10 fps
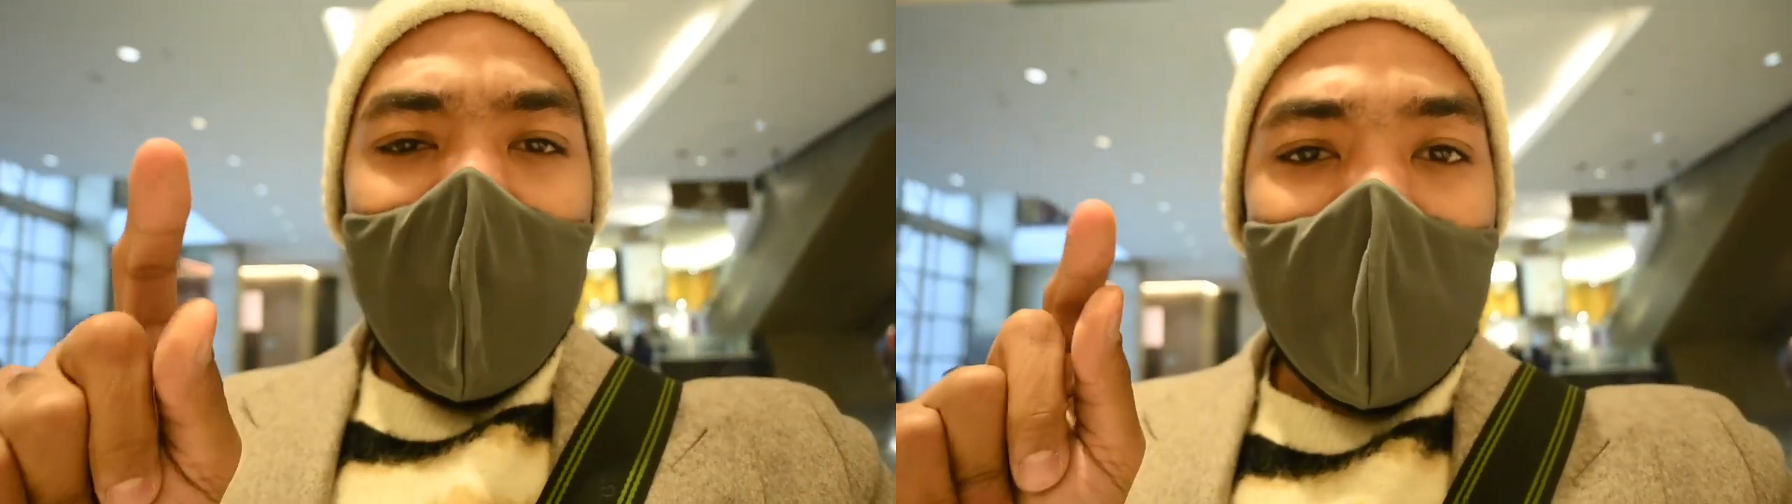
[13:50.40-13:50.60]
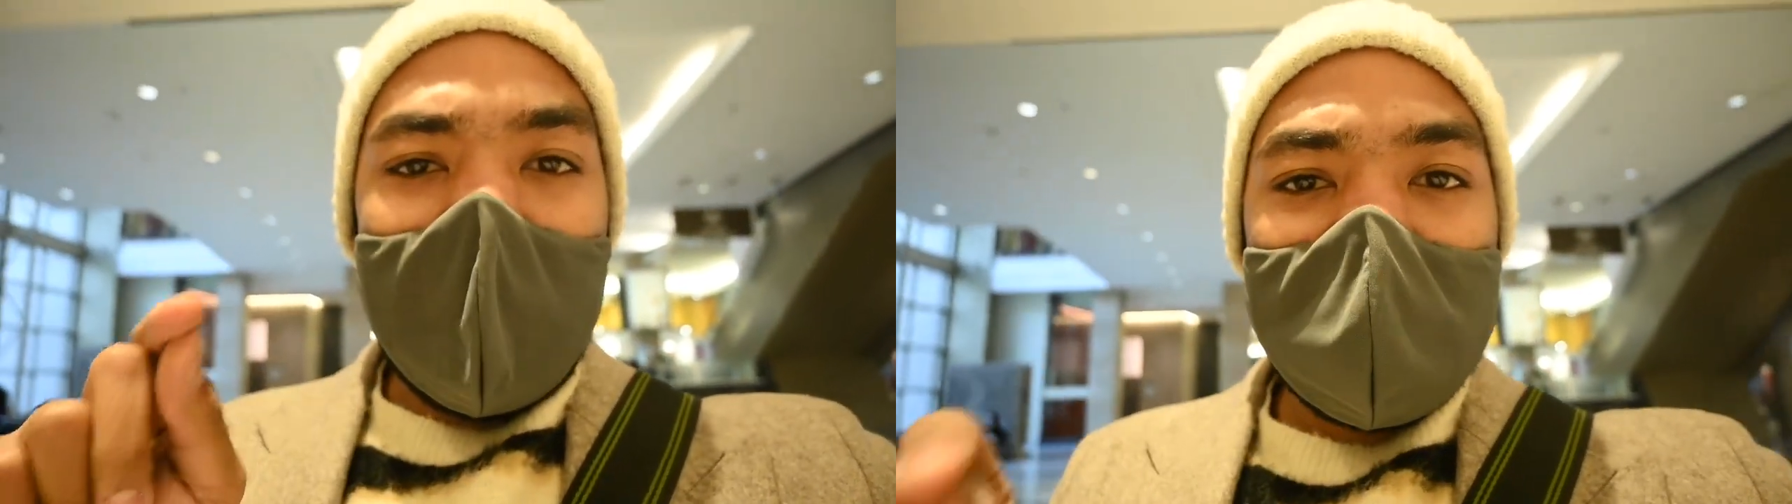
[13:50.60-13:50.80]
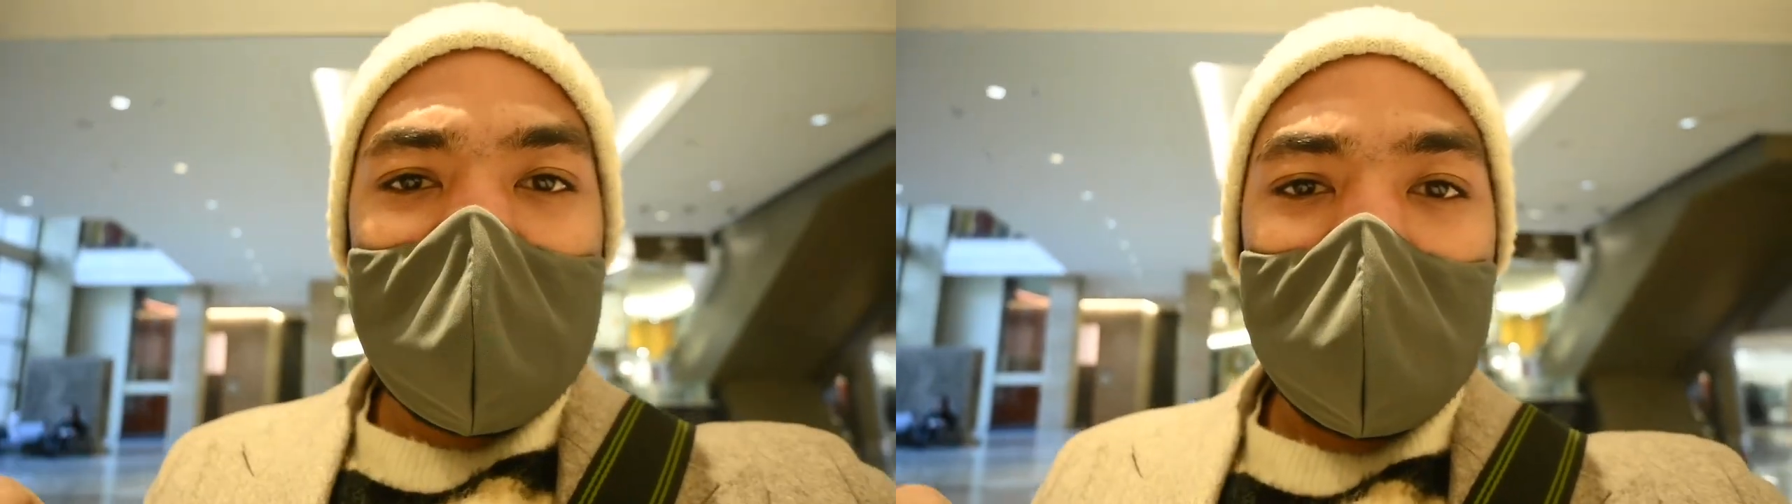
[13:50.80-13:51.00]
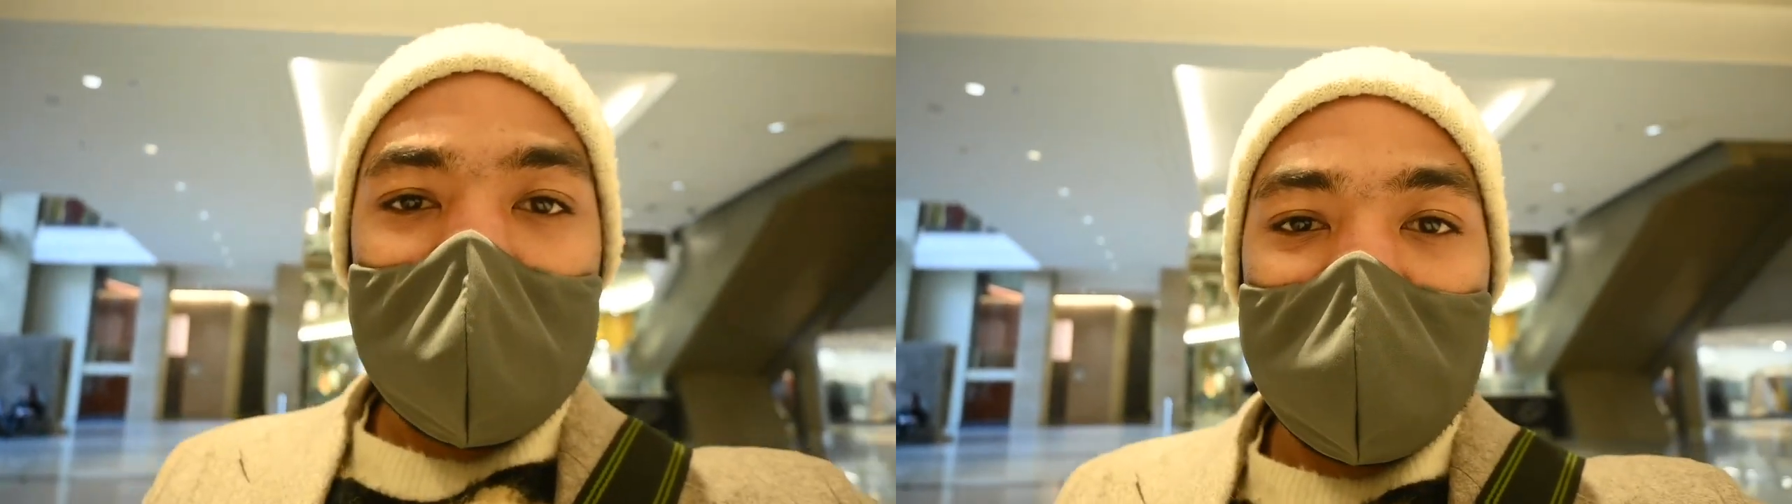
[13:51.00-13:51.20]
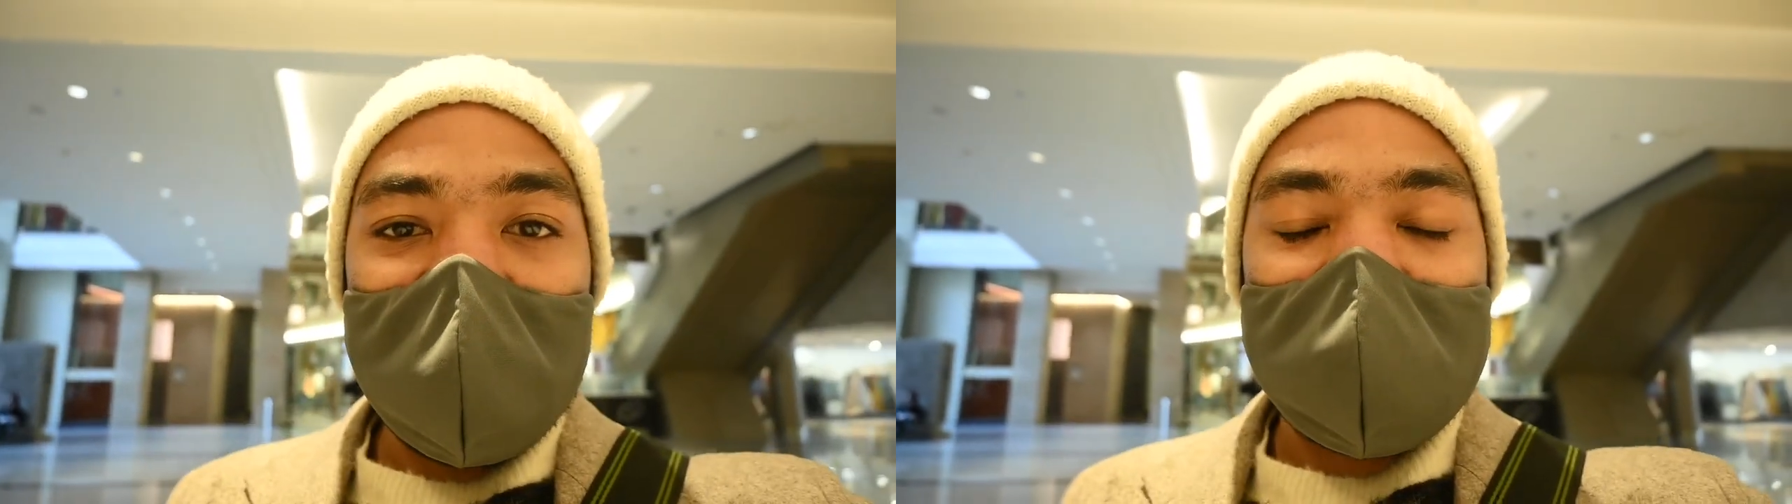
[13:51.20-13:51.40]
I didn't
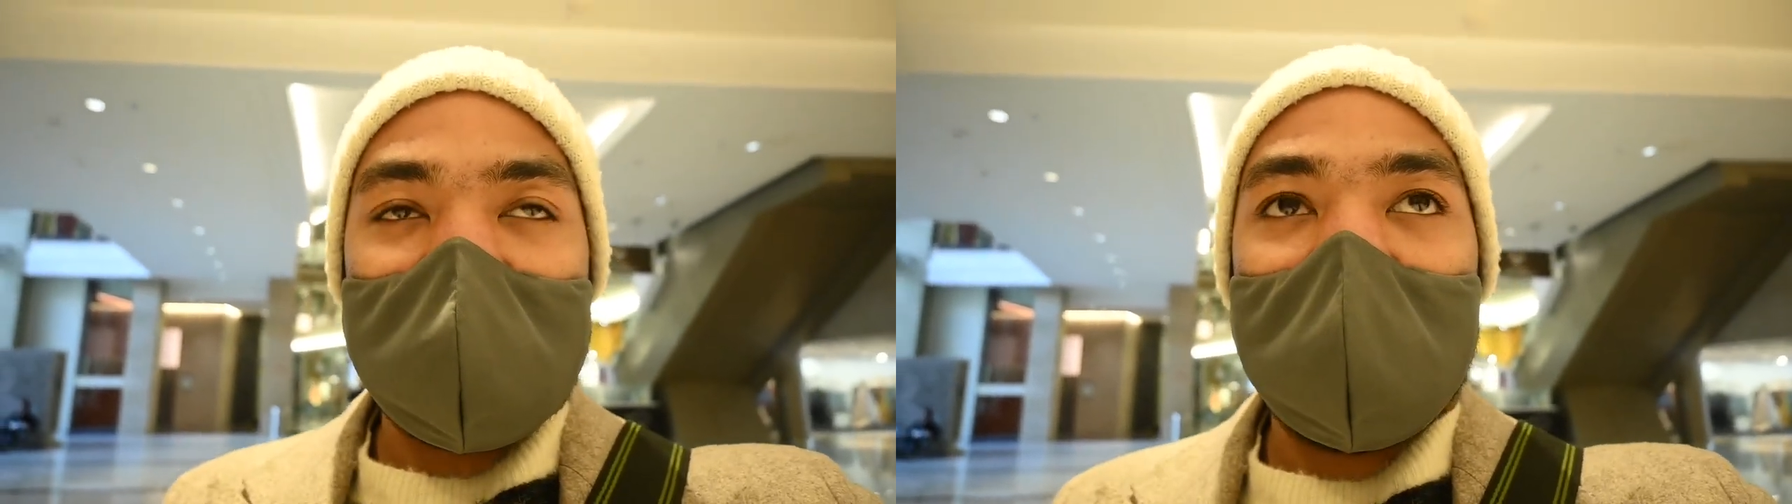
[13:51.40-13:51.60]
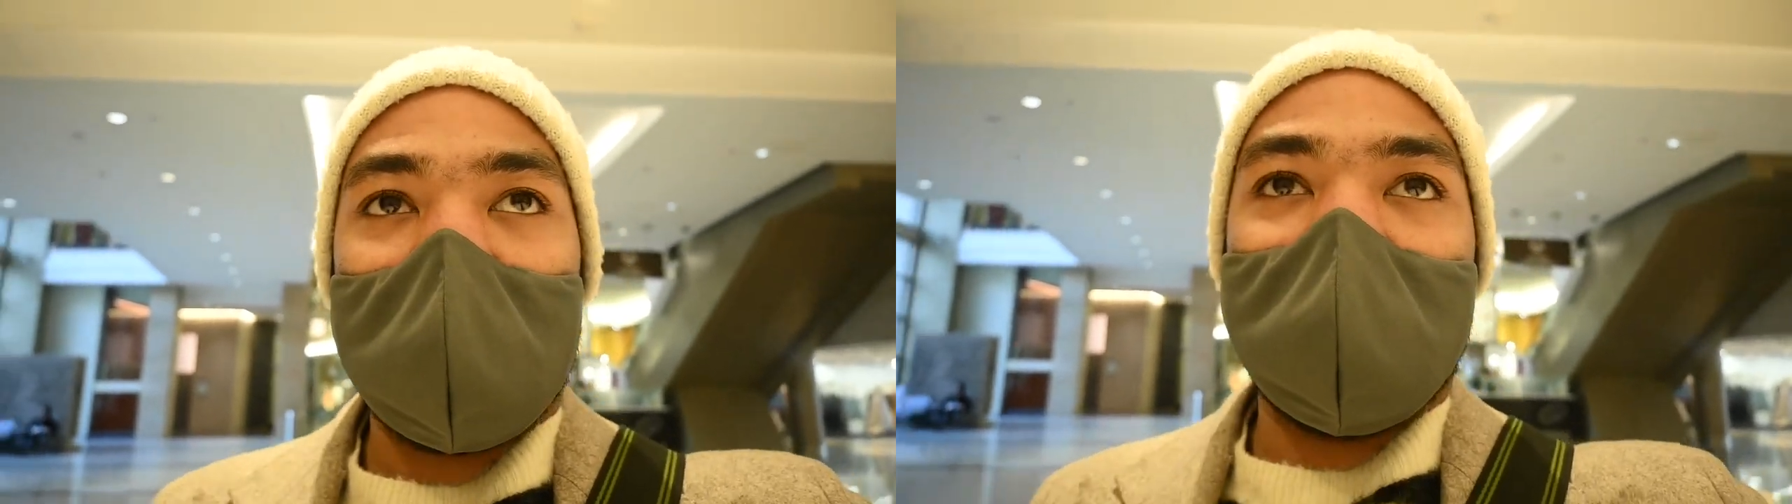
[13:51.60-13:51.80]
want to miss it